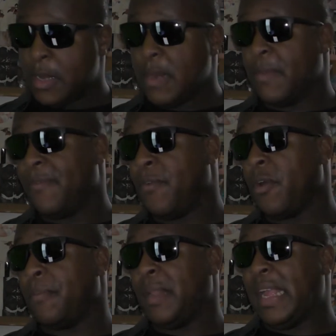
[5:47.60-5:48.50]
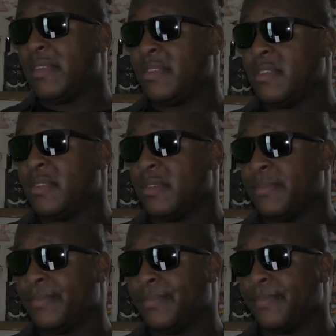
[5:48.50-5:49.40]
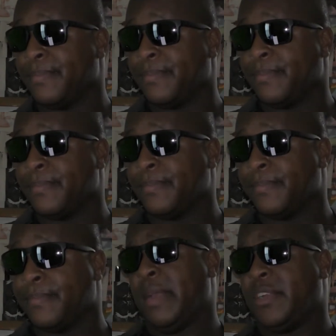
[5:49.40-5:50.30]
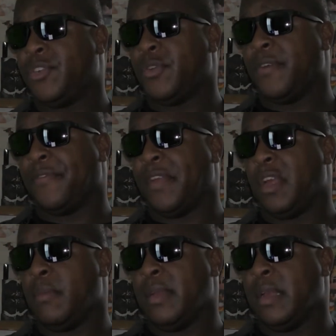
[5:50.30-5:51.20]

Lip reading: Number 4 place, my short film